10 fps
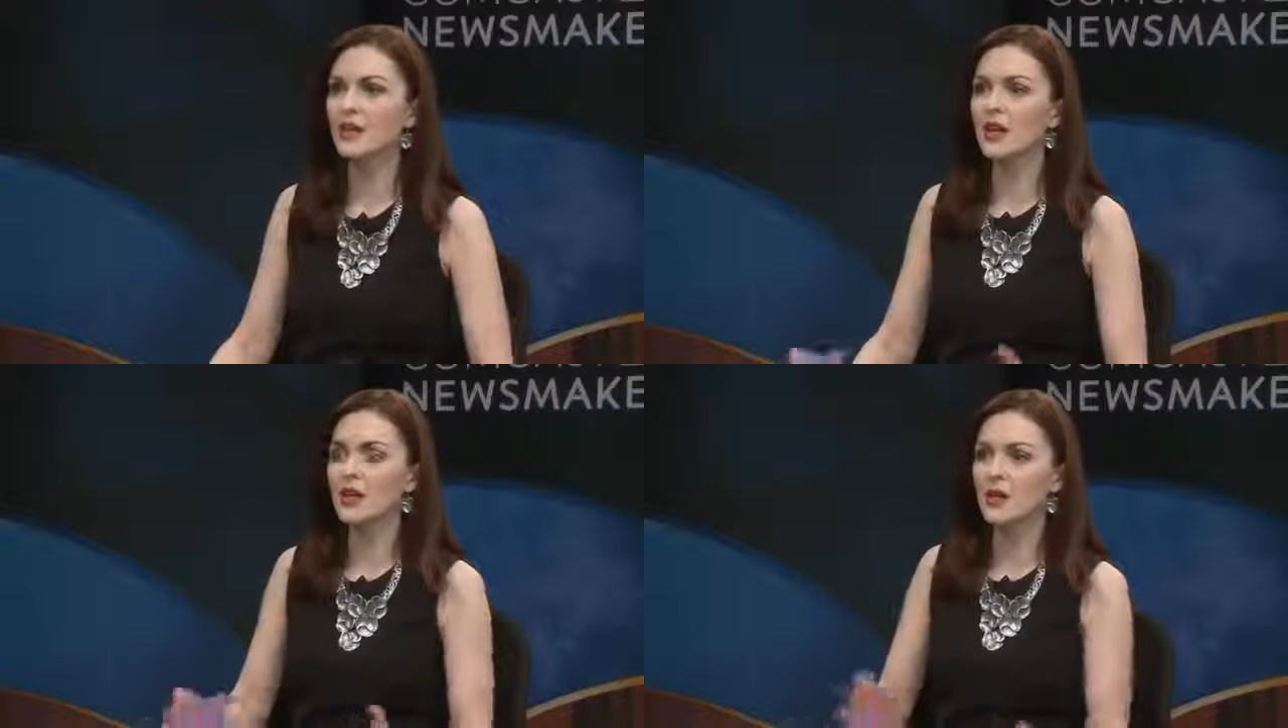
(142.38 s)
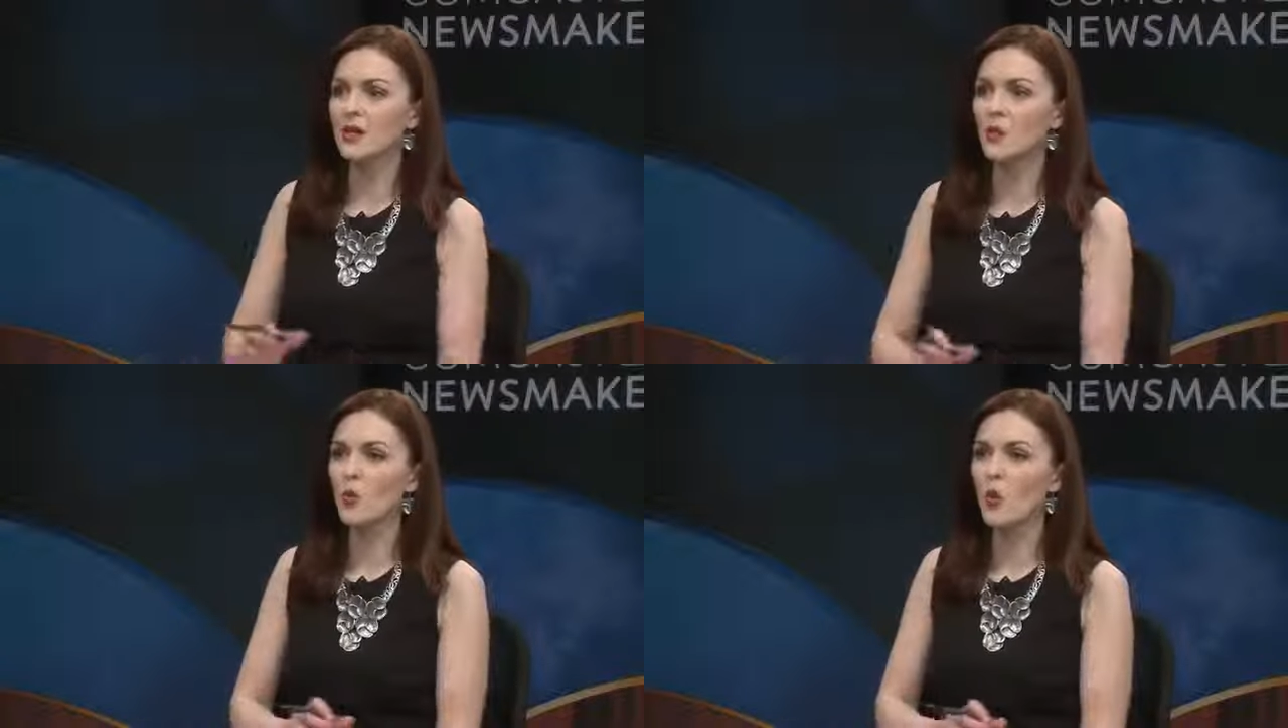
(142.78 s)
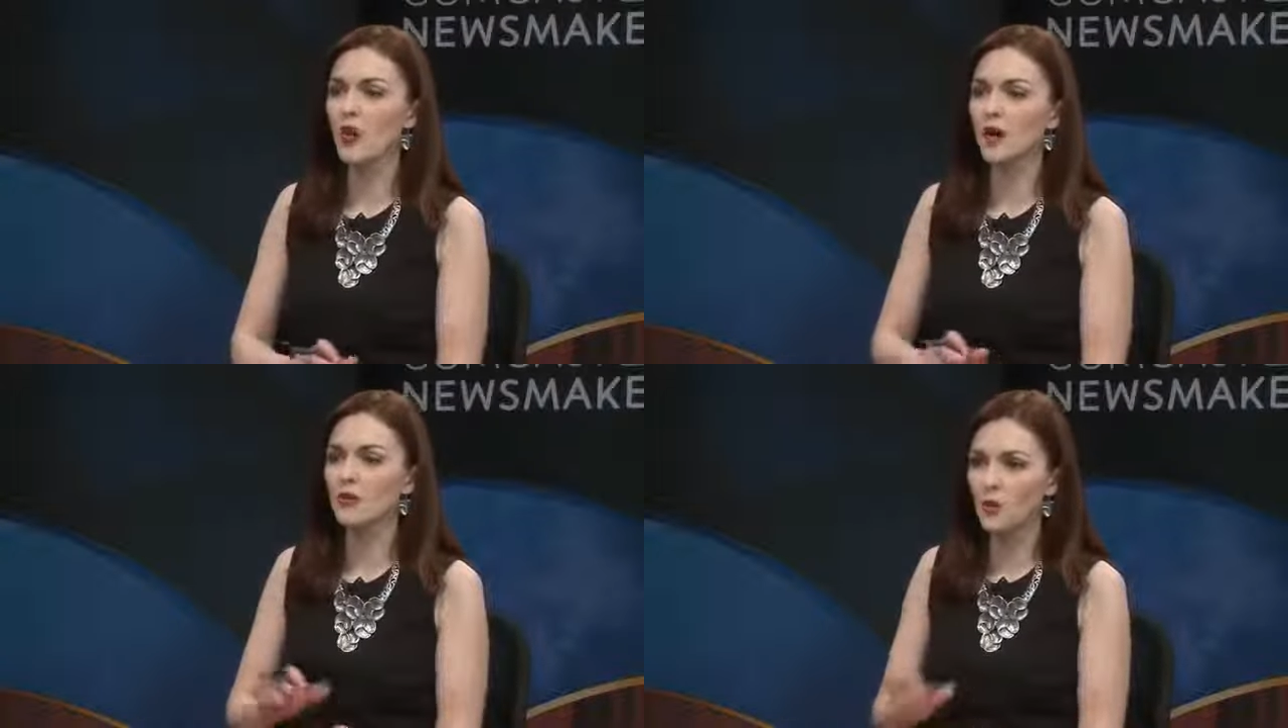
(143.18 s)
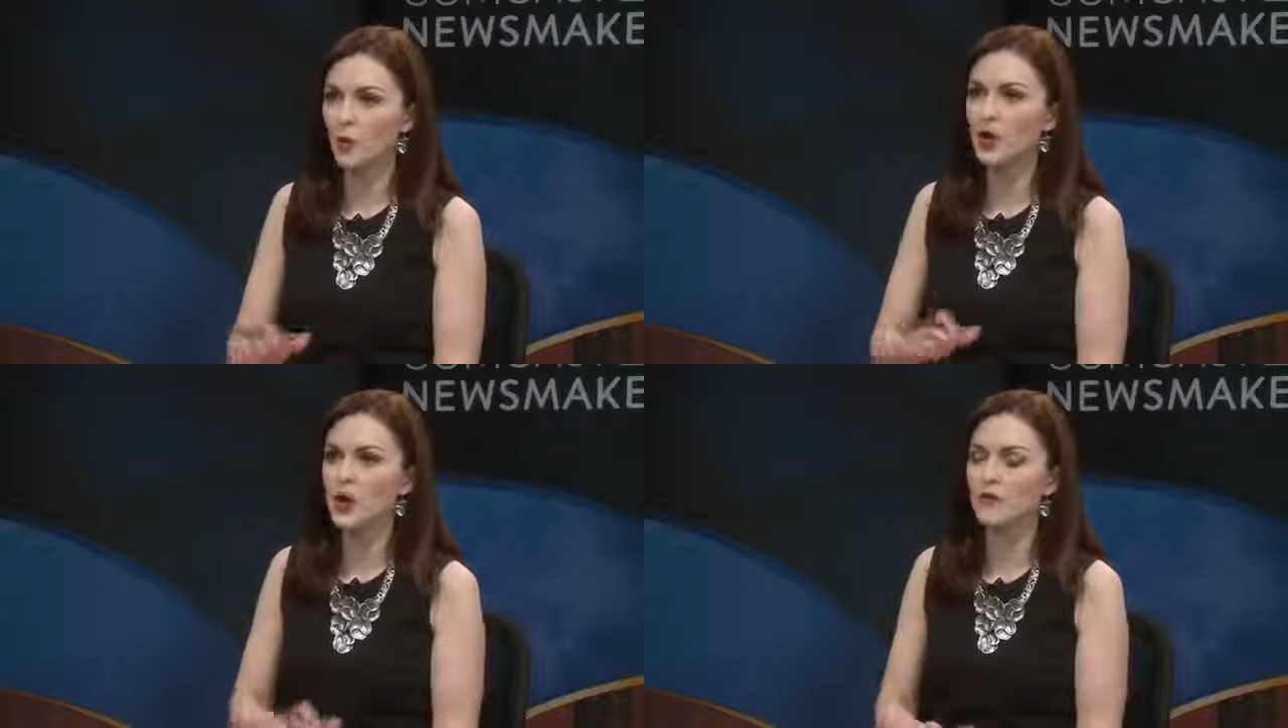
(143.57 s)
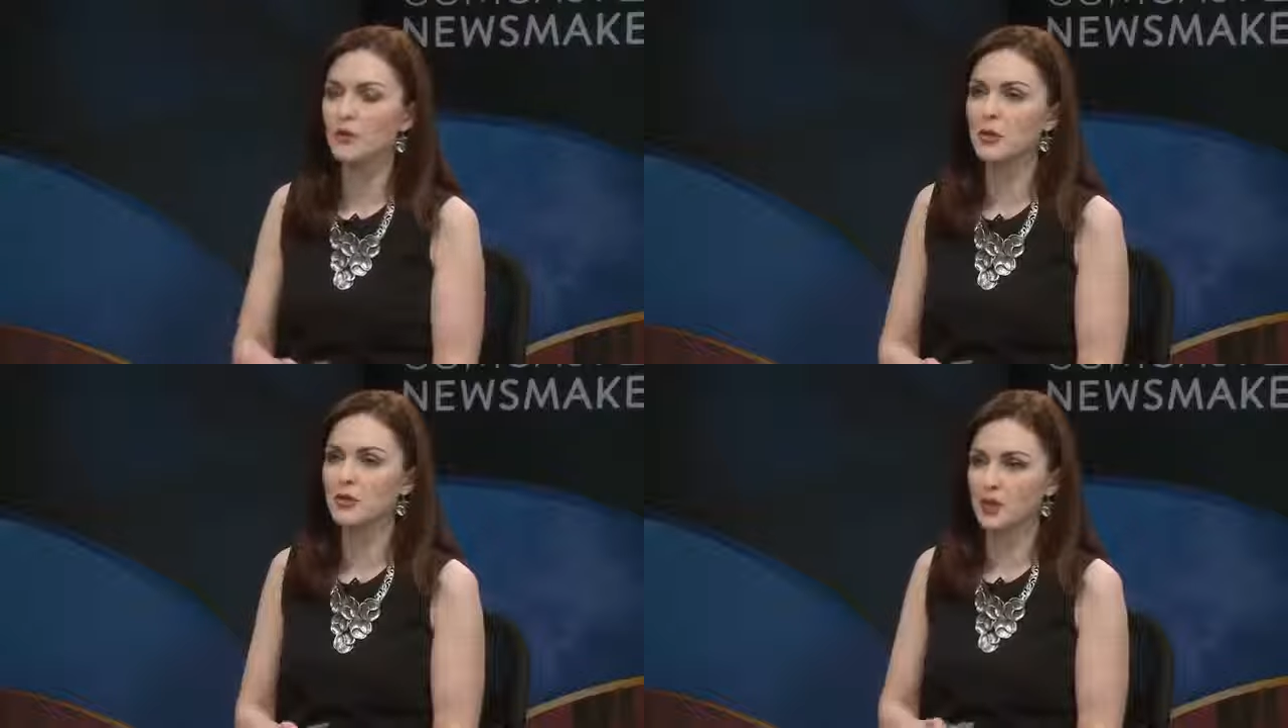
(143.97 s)
then for a
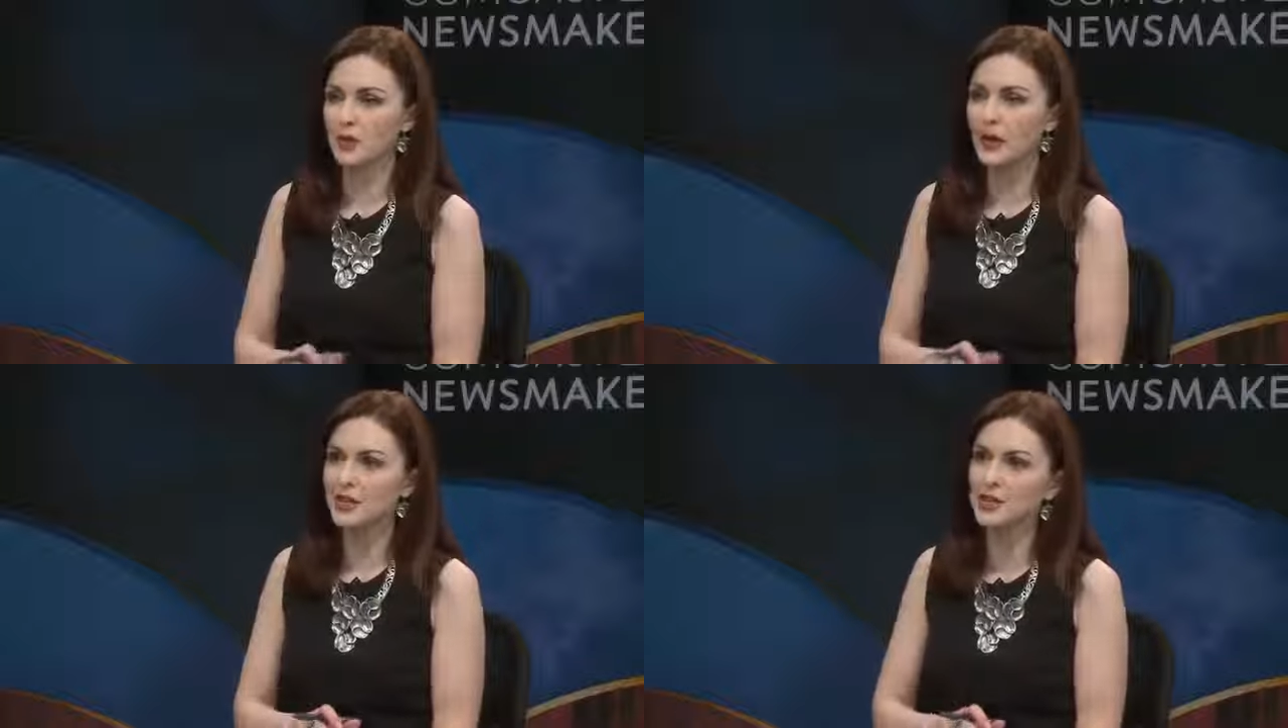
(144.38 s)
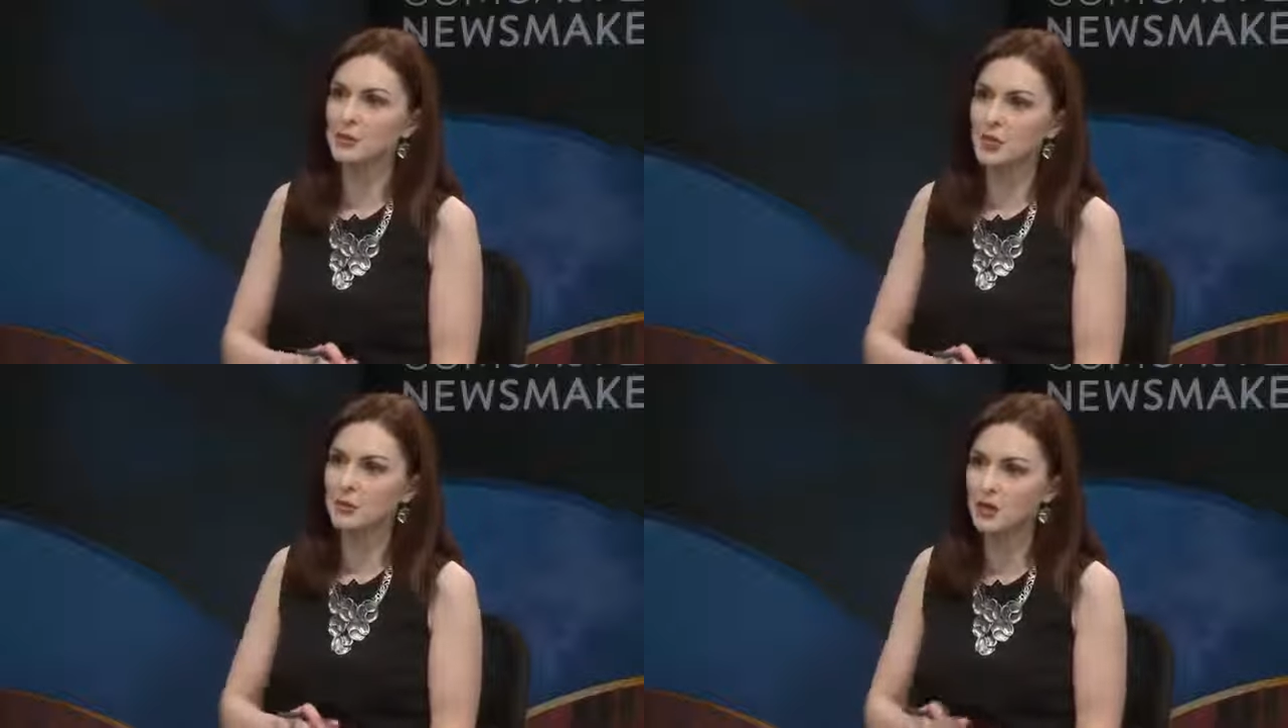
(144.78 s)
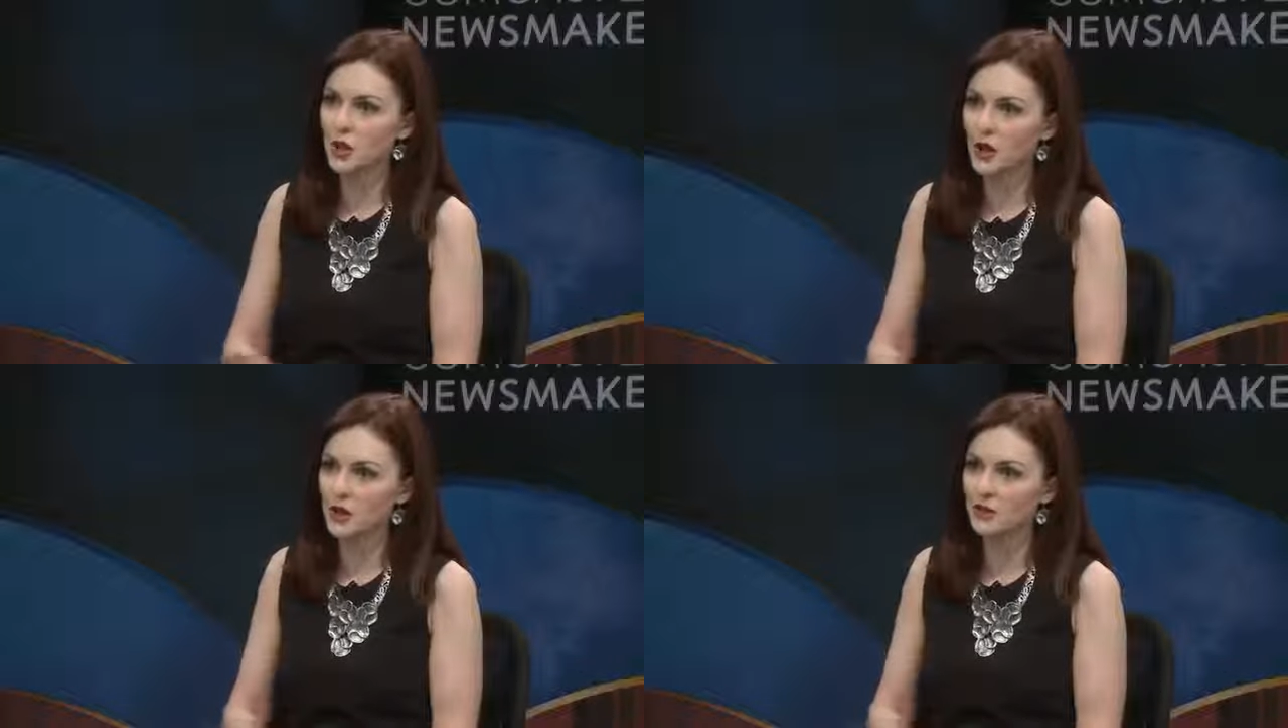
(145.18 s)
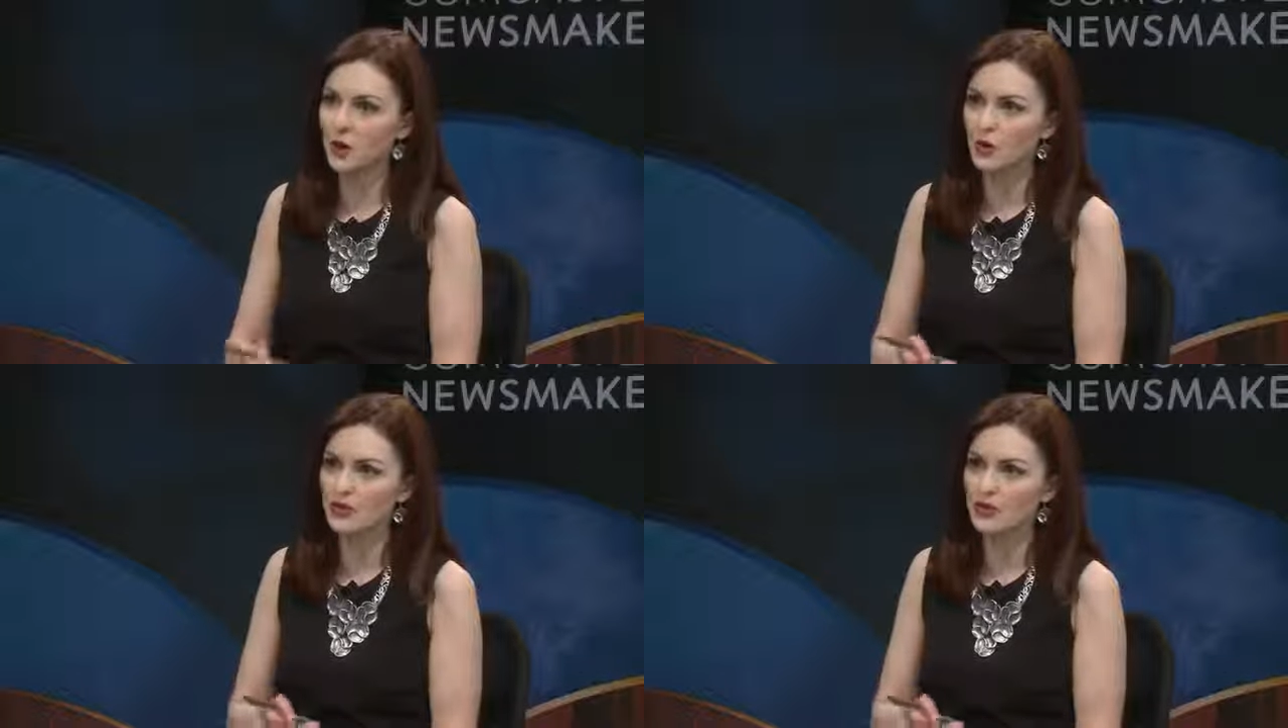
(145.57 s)
confirmation, there has to be a majority vote,